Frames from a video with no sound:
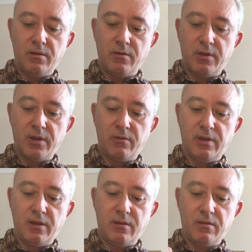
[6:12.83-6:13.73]
you're
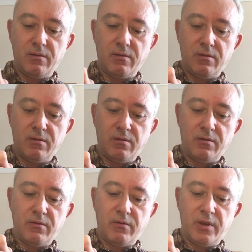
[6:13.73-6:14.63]
doing
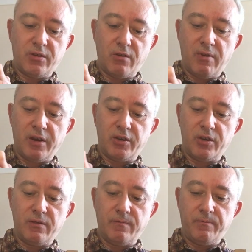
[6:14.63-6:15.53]
this
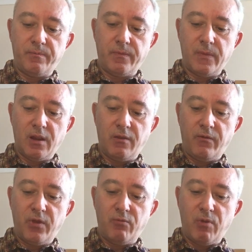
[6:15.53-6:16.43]
direction
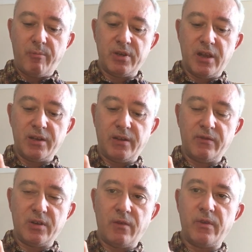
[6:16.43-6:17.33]
for the representative
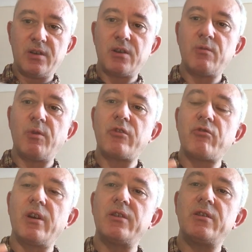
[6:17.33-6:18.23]
surface, because what you're
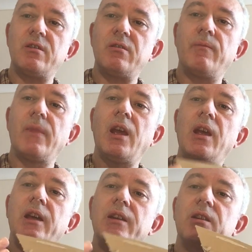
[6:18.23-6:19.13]
trying to do
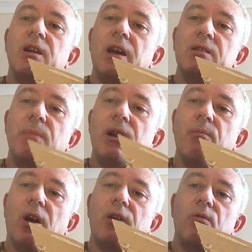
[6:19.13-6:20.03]
is to get as many
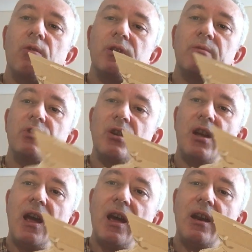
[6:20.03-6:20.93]
microorganisms as you
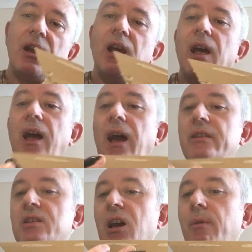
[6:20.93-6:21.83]
can and
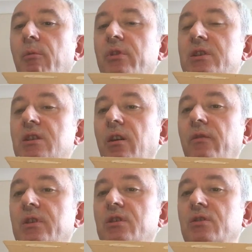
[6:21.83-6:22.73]
to come up with a
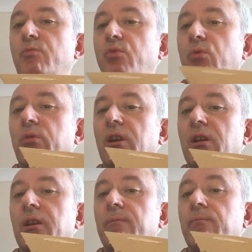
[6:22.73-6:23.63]
surface that's broadly